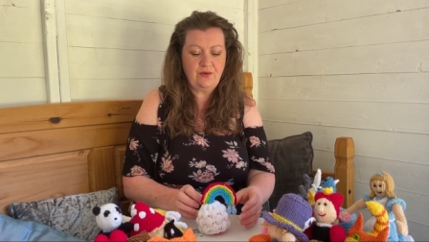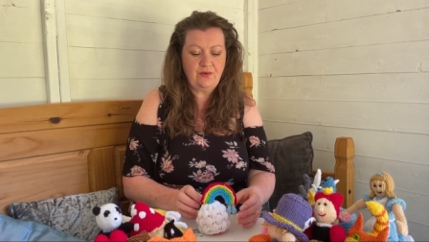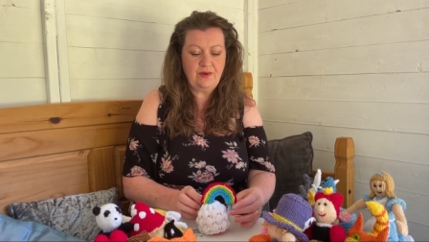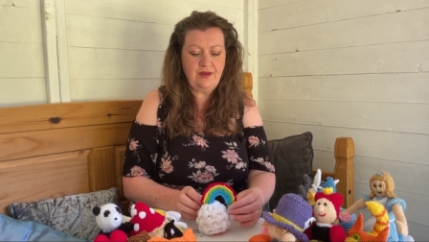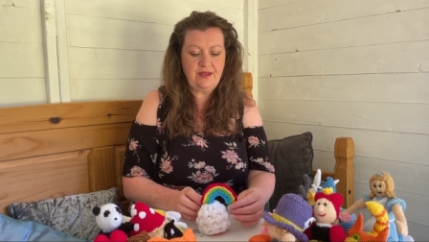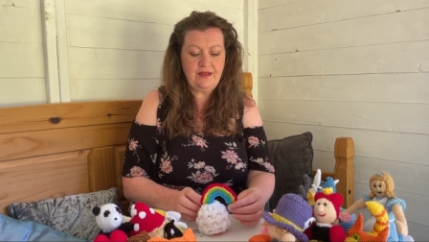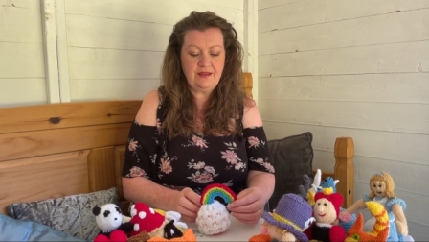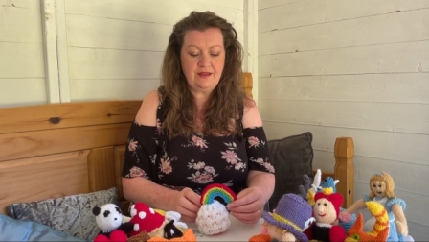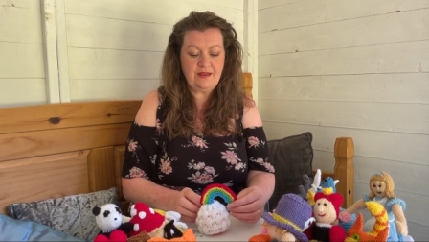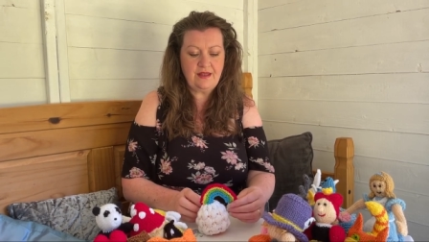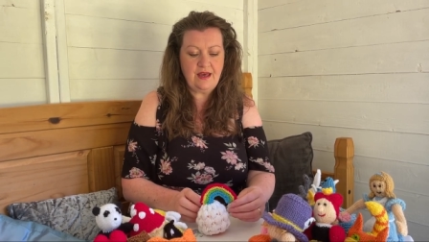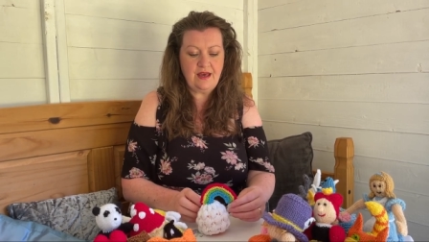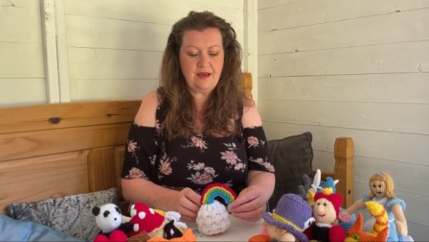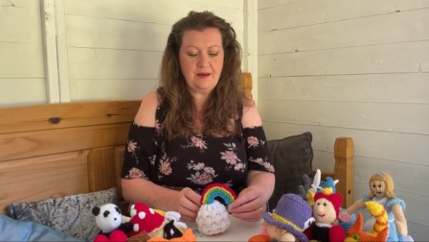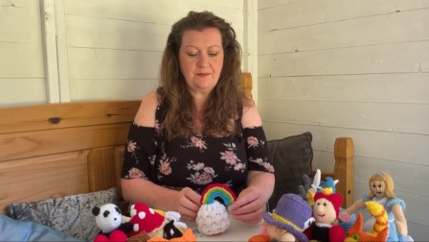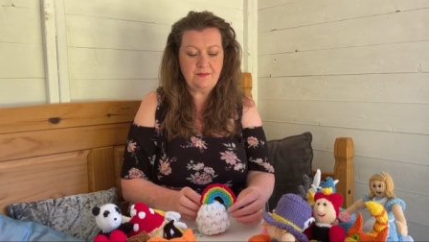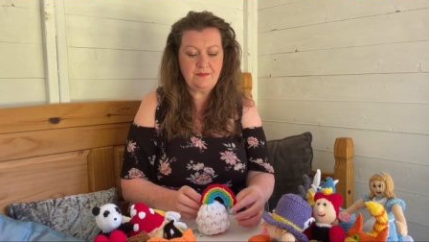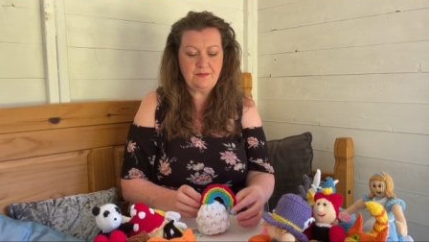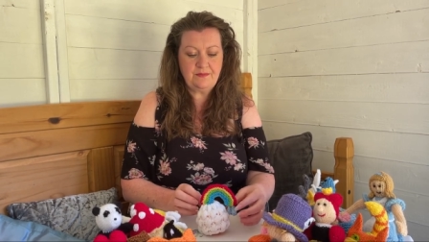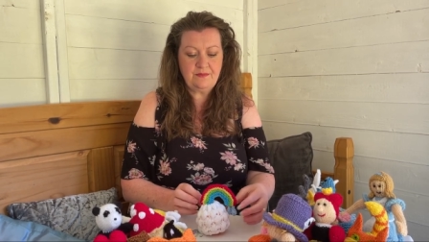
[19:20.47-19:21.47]
with
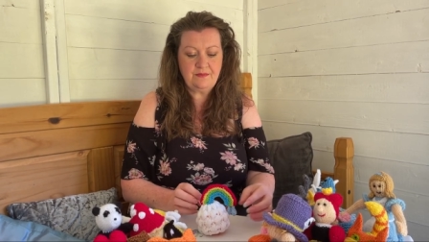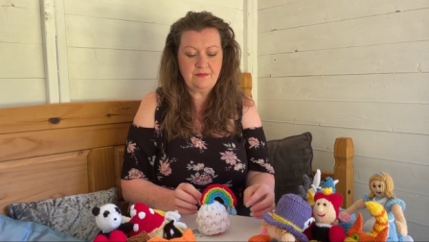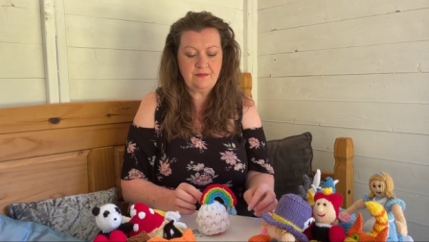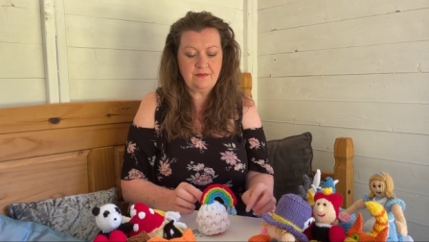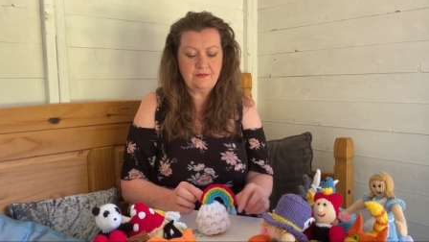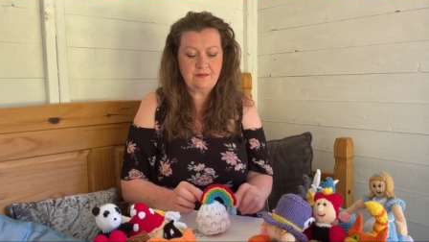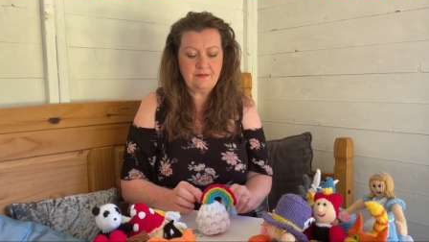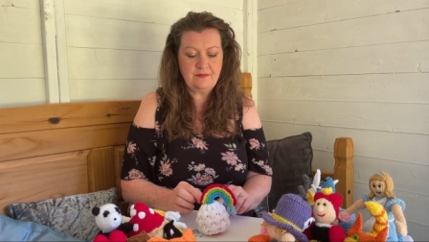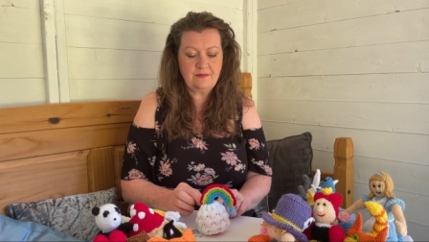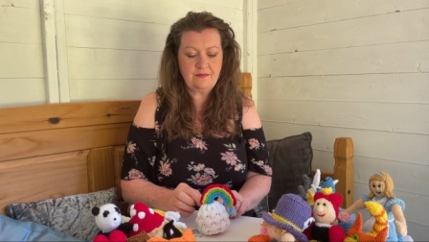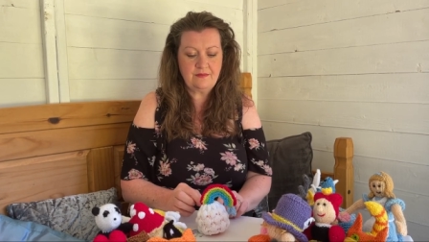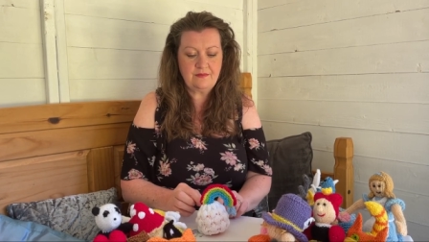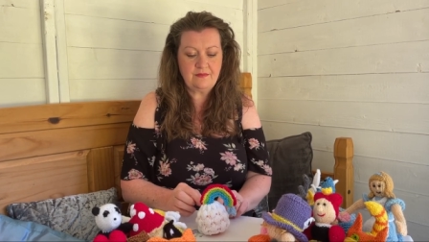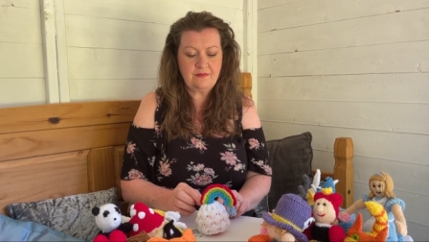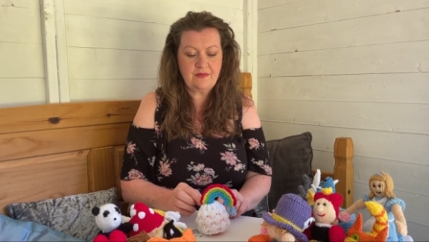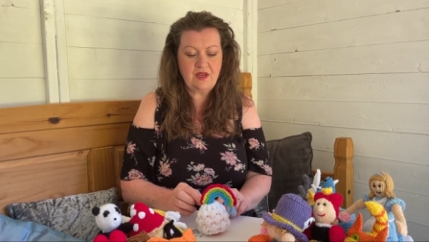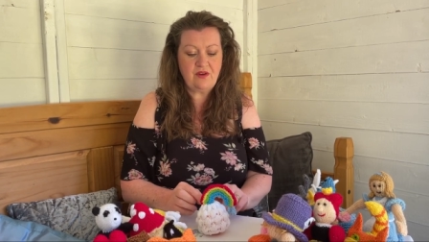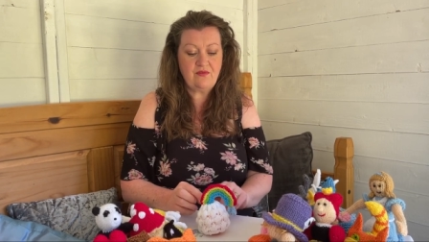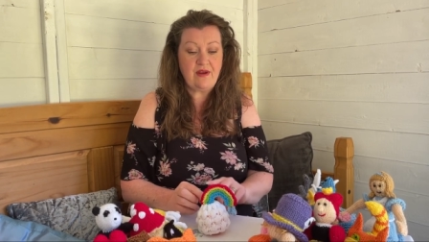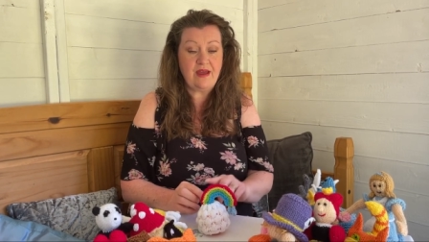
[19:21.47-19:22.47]
um,
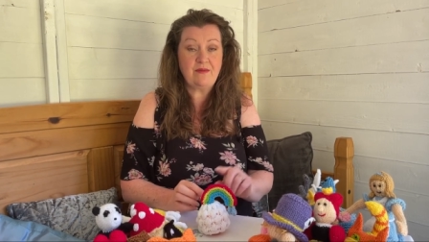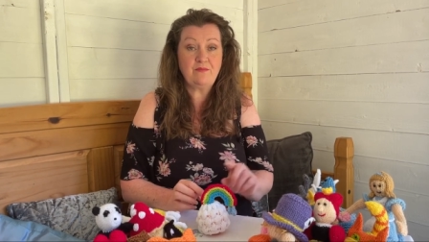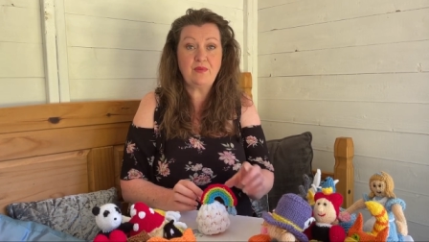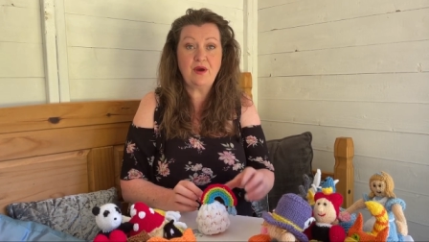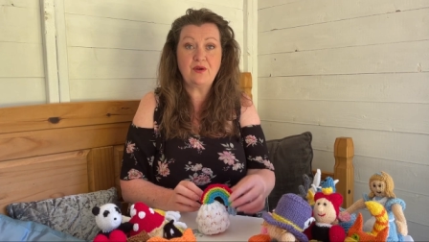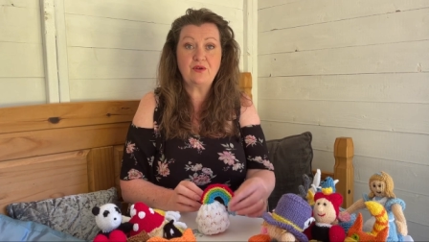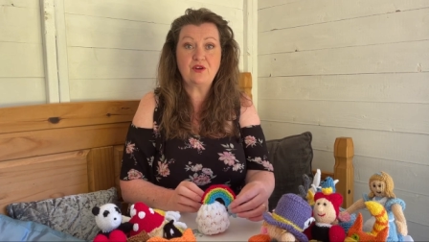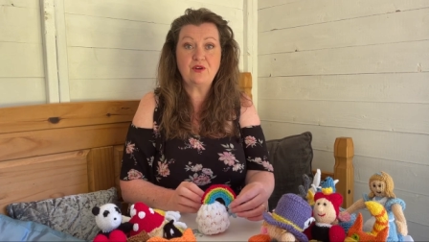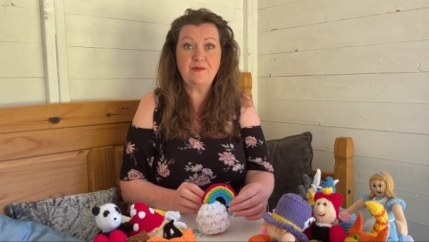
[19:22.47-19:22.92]
a rainbow